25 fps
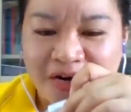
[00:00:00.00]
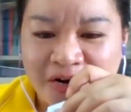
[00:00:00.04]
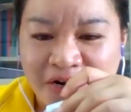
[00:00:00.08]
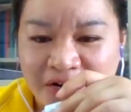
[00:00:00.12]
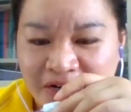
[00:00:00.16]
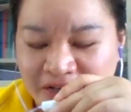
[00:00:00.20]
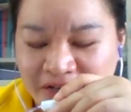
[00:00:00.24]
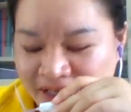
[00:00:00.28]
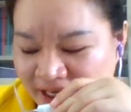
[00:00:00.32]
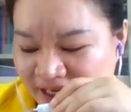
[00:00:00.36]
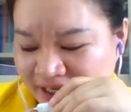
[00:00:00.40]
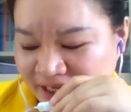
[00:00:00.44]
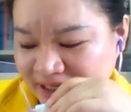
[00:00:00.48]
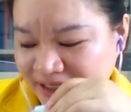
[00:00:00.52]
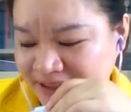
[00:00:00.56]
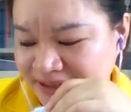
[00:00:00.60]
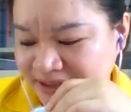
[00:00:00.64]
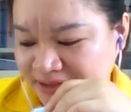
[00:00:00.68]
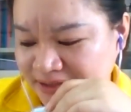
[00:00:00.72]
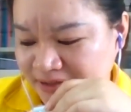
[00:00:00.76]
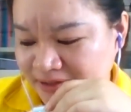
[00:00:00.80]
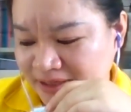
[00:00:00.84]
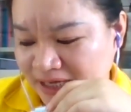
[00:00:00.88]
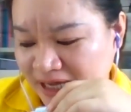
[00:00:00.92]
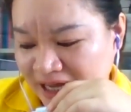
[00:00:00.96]
Okay, that's
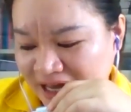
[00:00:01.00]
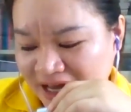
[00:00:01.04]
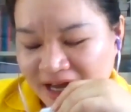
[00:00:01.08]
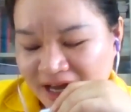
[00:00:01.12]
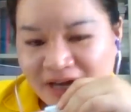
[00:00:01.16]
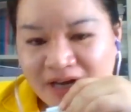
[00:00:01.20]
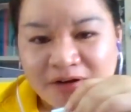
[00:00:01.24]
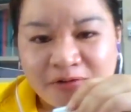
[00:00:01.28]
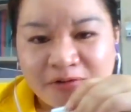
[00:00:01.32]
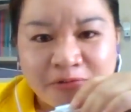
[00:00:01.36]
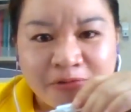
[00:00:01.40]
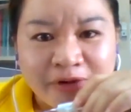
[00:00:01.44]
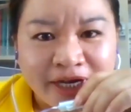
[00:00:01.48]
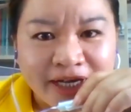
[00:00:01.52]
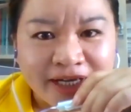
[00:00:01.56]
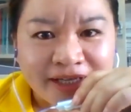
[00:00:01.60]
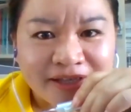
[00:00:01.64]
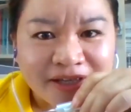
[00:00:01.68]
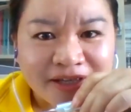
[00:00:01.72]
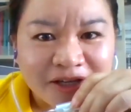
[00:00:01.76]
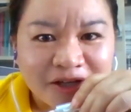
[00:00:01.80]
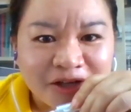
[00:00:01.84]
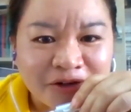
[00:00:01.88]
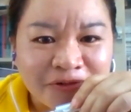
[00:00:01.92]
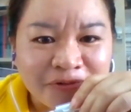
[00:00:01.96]
good. Wait,
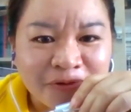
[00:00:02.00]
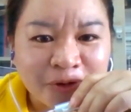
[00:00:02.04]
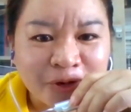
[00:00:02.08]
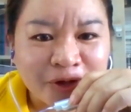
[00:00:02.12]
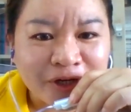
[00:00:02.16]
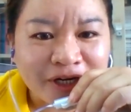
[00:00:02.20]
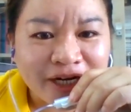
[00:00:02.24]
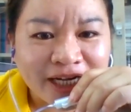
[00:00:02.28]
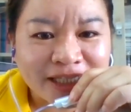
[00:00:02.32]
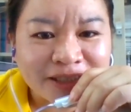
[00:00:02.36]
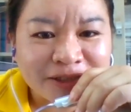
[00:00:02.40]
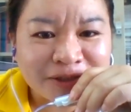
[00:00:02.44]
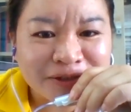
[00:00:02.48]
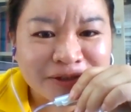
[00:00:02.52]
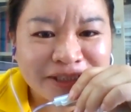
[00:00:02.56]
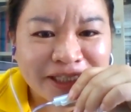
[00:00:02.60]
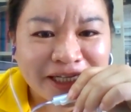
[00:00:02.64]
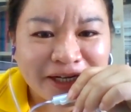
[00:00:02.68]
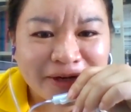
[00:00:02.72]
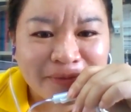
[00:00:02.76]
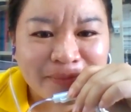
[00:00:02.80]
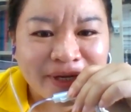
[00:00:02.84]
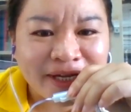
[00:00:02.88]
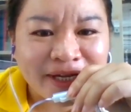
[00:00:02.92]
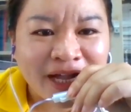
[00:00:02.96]
you forgot to
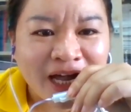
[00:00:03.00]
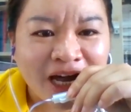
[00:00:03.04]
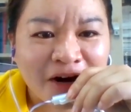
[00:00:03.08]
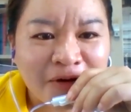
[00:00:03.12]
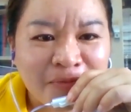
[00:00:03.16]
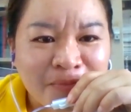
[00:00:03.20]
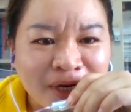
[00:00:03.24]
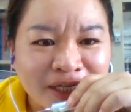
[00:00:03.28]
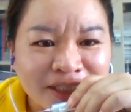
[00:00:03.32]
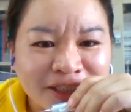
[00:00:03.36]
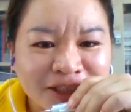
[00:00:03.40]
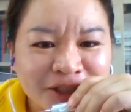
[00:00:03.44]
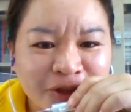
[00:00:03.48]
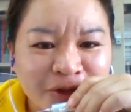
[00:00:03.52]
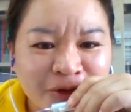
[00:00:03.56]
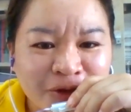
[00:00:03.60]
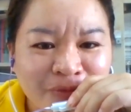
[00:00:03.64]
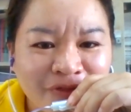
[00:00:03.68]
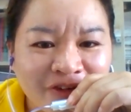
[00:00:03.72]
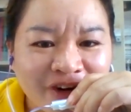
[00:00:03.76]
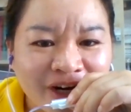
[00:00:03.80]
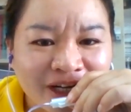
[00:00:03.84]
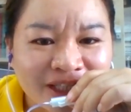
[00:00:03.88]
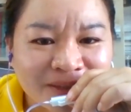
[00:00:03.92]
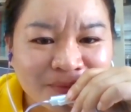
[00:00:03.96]
tell me how much your
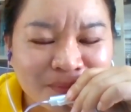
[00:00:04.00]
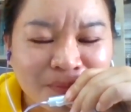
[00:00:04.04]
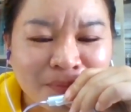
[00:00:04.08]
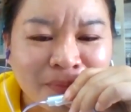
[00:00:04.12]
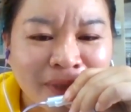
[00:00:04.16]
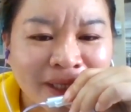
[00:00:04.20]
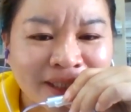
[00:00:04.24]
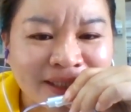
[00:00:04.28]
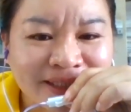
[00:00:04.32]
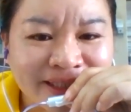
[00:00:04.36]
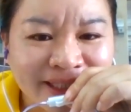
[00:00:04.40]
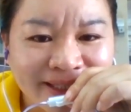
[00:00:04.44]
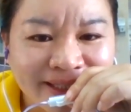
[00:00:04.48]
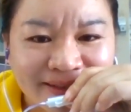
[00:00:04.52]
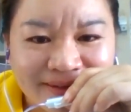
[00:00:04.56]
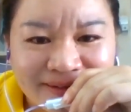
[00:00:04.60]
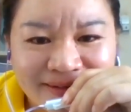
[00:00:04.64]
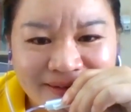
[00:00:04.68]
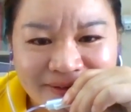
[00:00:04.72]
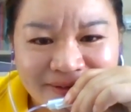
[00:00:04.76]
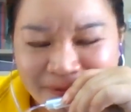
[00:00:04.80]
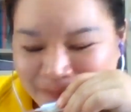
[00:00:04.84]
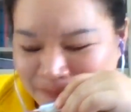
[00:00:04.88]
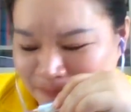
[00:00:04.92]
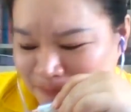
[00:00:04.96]
budget.
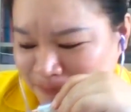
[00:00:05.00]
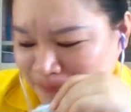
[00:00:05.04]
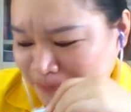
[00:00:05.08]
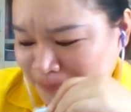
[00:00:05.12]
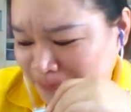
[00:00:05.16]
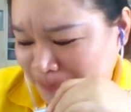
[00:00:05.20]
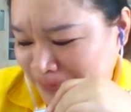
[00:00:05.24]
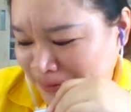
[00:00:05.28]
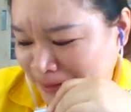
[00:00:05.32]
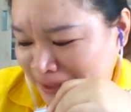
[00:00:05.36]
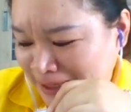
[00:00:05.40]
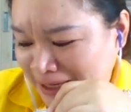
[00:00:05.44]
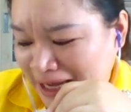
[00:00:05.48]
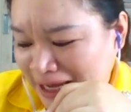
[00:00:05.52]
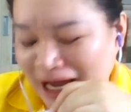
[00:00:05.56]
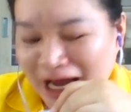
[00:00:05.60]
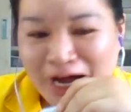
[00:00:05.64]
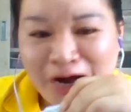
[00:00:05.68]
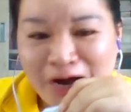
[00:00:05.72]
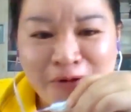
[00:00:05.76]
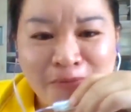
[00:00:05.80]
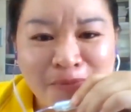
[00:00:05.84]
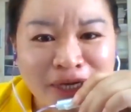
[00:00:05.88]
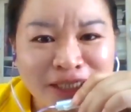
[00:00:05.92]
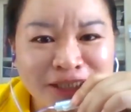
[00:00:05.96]

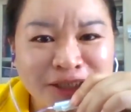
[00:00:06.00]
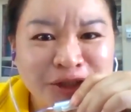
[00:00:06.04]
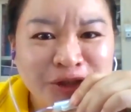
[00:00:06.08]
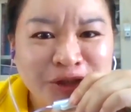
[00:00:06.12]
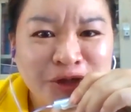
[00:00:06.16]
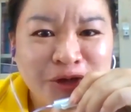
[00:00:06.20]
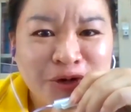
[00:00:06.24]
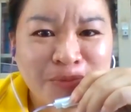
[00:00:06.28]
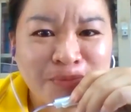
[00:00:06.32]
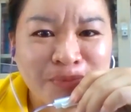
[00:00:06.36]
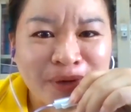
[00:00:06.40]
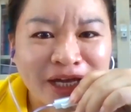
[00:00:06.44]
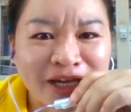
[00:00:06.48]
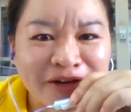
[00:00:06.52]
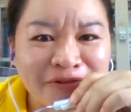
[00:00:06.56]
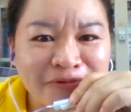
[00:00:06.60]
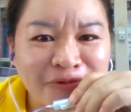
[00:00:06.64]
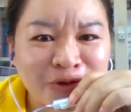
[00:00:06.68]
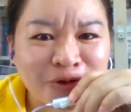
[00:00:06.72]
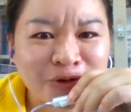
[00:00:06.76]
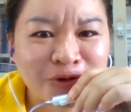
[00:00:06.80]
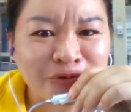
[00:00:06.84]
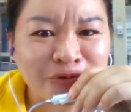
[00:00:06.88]
How much do you pay for